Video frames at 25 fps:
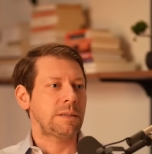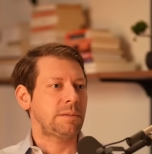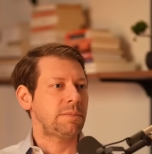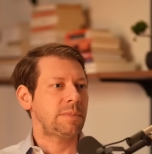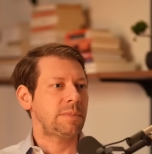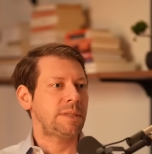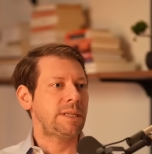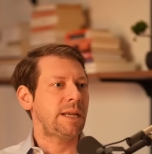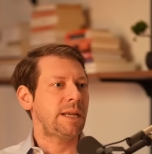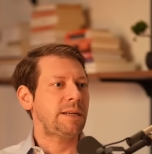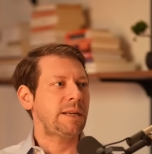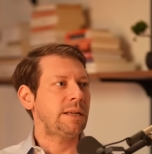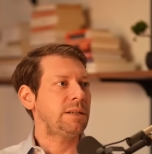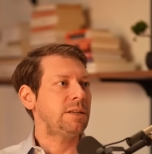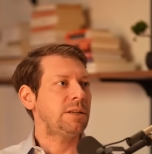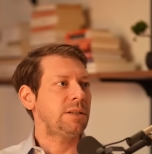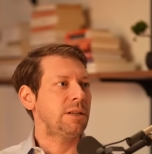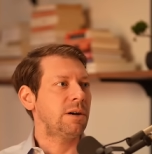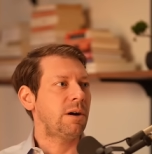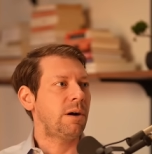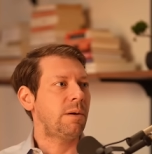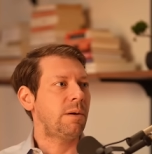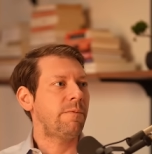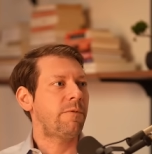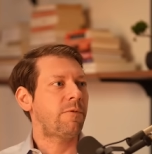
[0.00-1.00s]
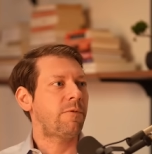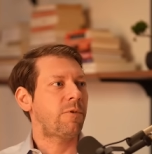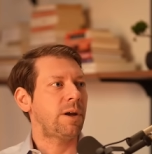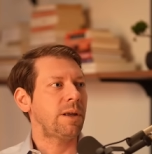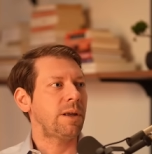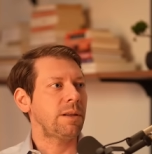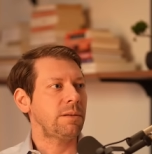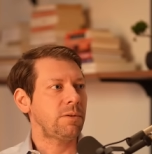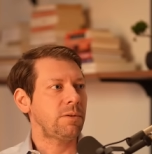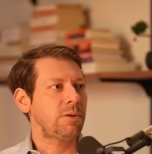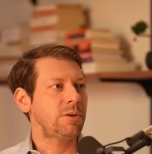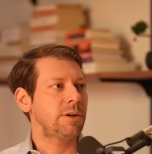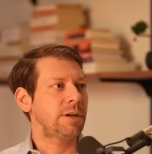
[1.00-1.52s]
tending to the home
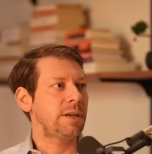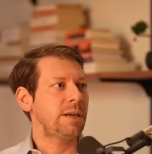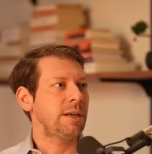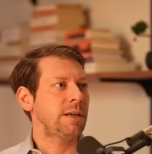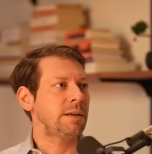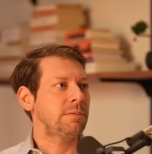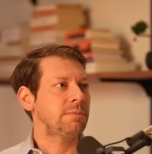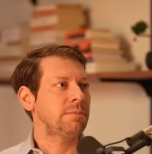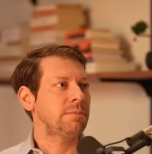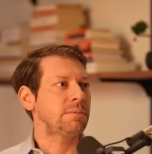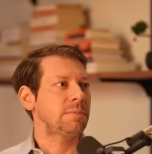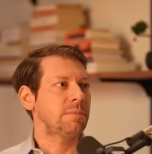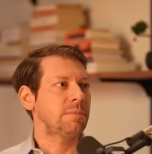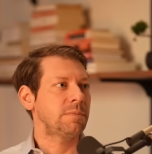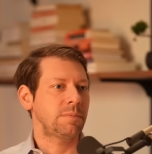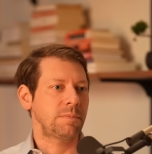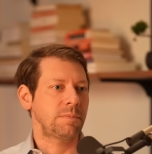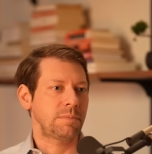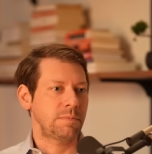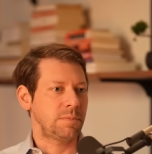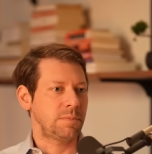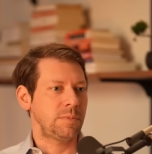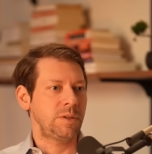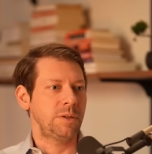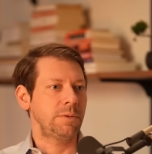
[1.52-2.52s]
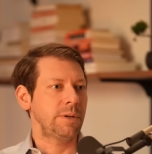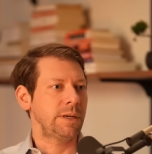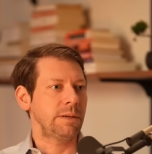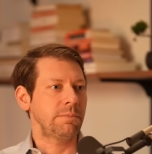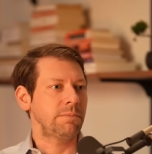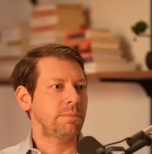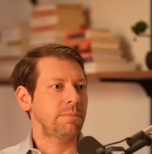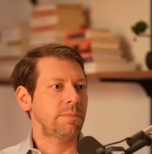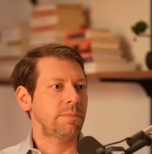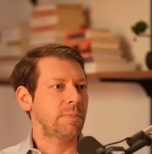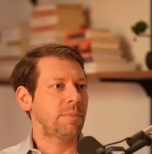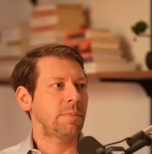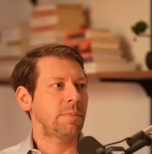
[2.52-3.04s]
front, cooking,
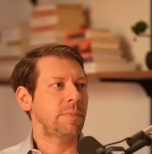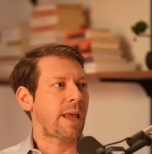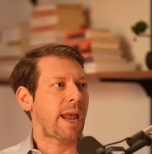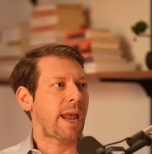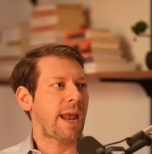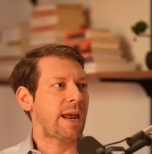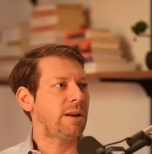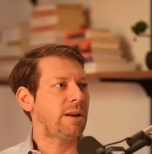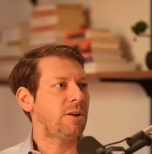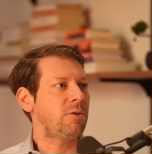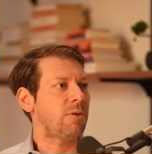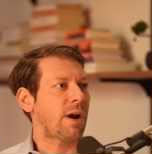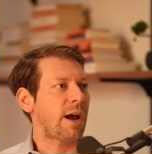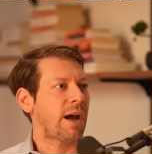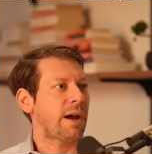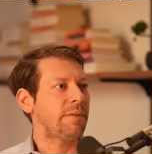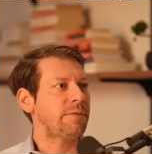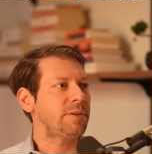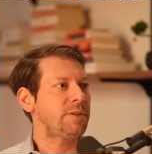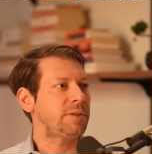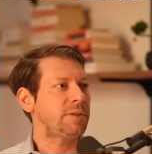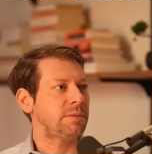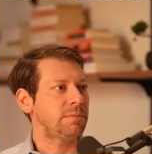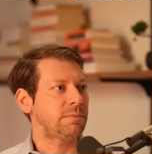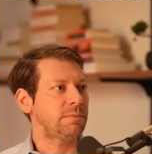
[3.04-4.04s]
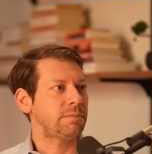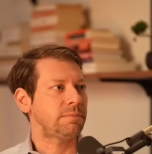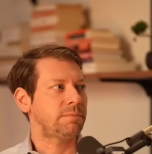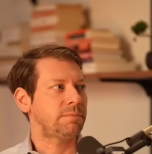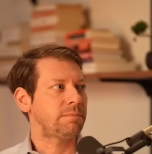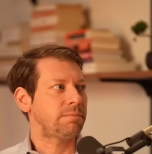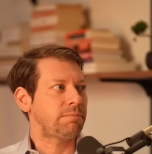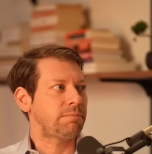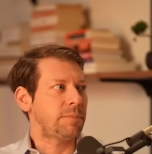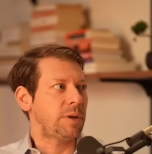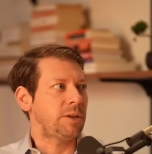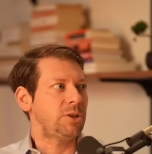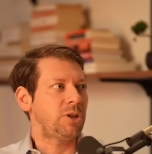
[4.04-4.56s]
doing handicrafts, and,
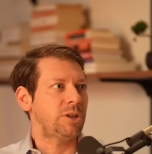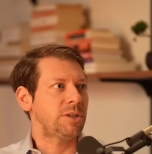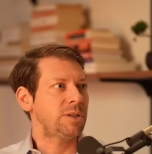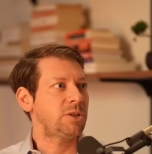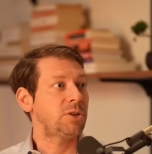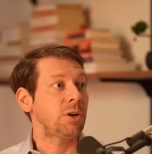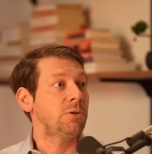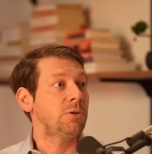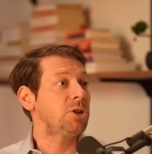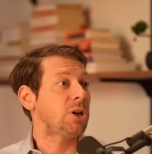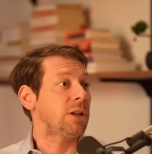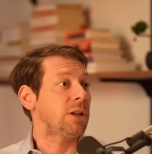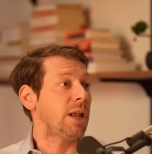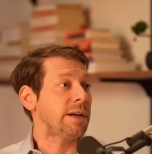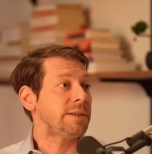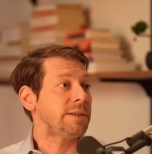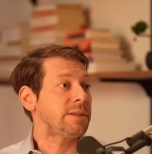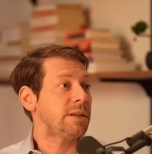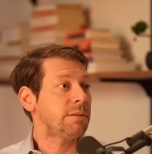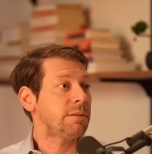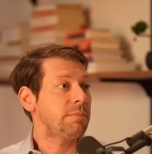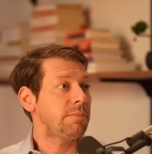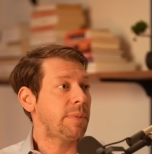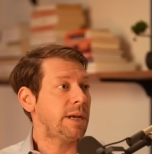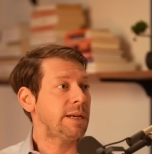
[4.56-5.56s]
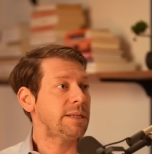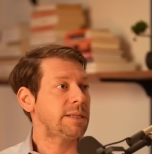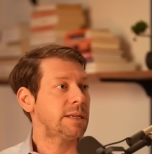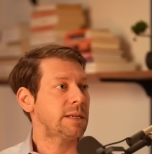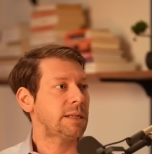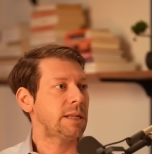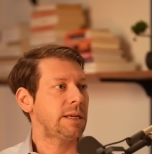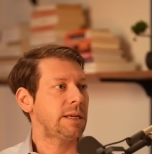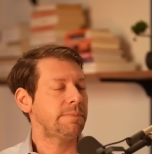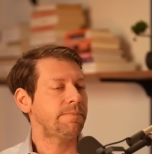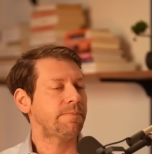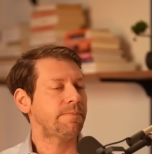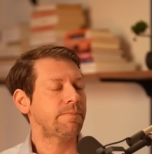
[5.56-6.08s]
and just socializing,
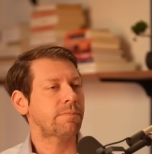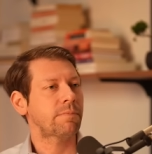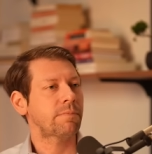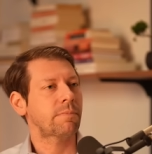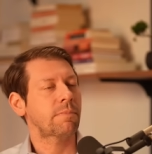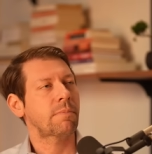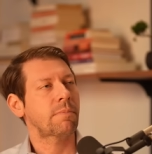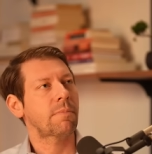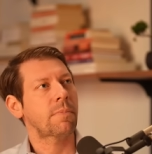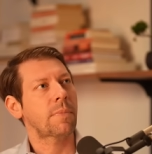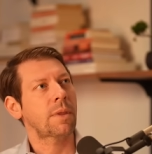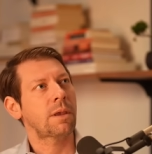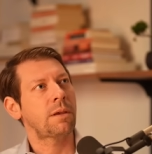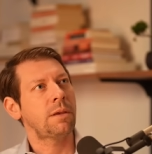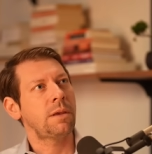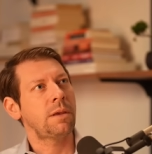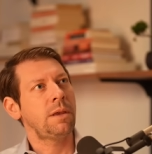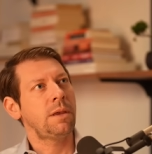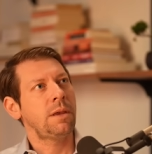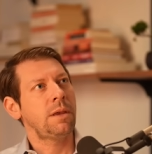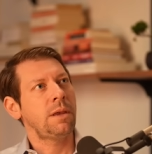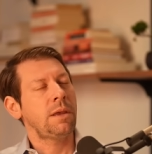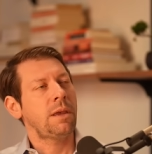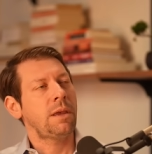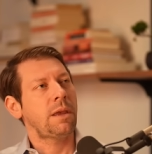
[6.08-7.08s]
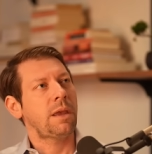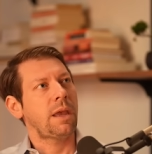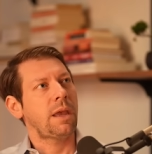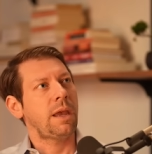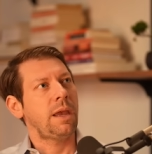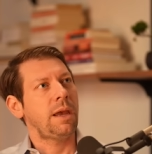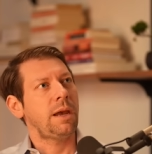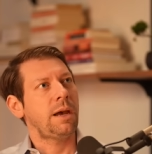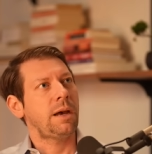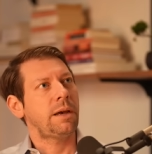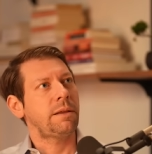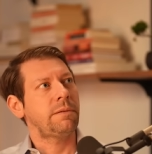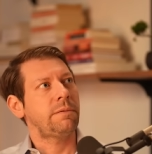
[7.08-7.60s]
basically.
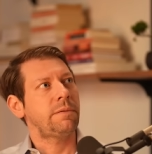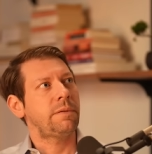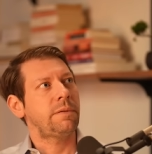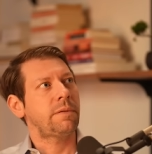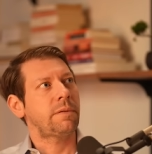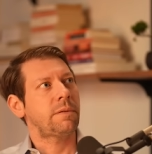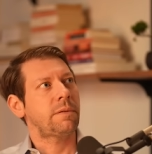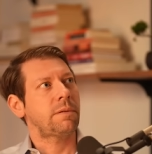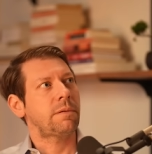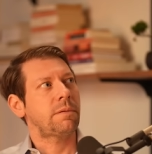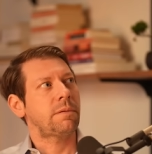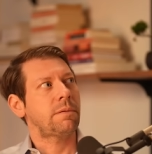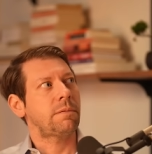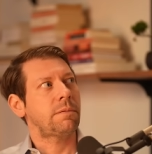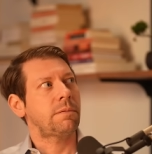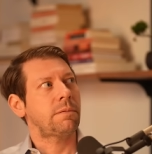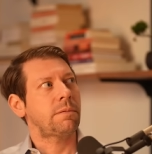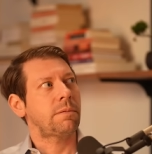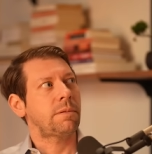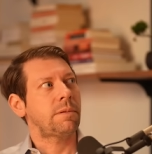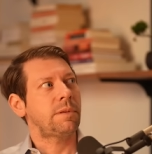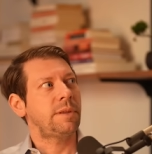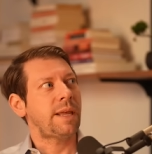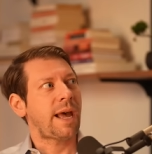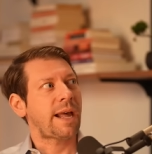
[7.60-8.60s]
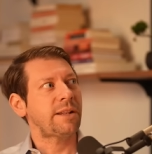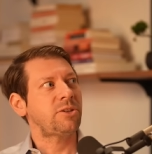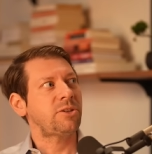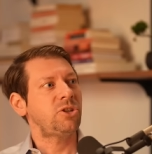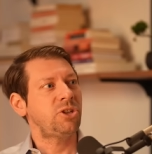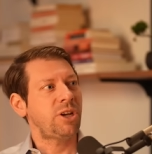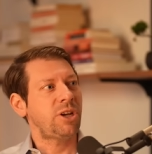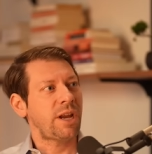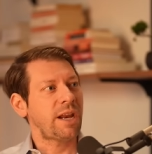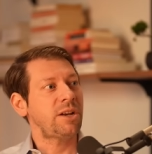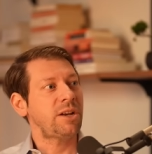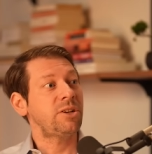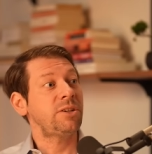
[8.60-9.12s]
And that's
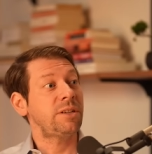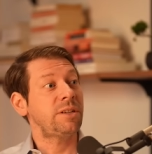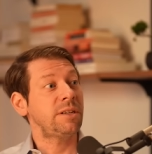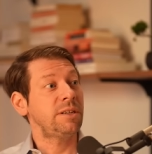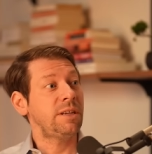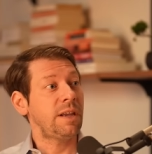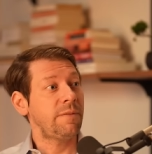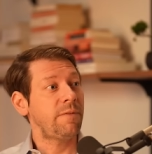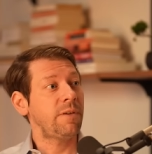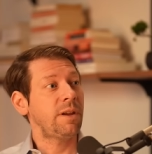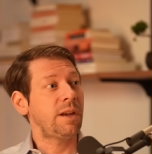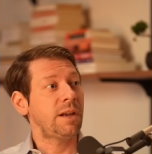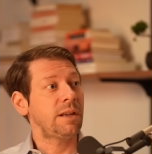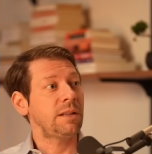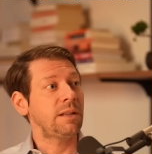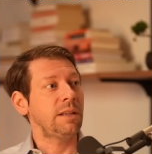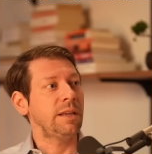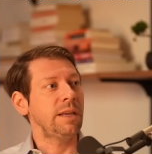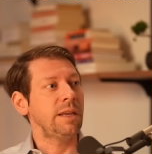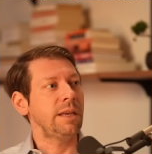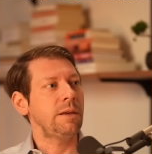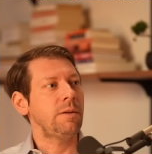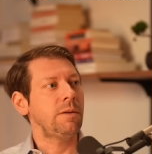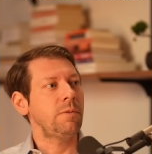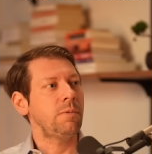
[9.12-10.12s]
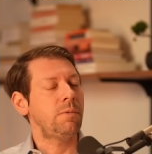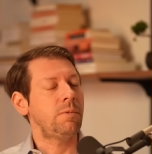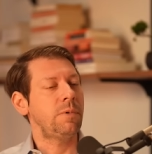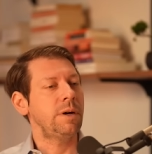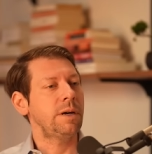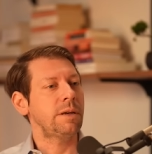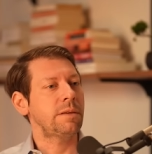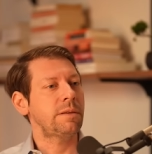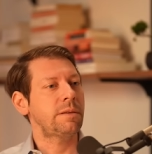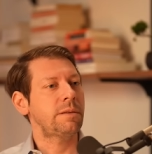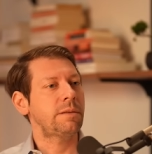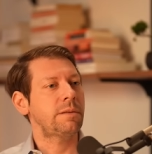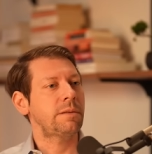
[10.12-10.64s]
changed significantly
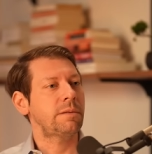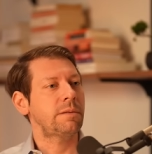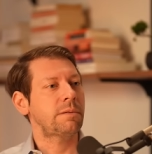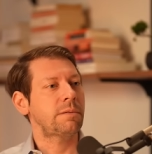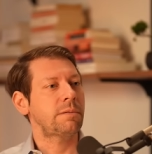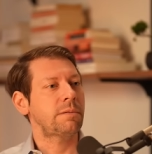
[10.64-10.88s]
with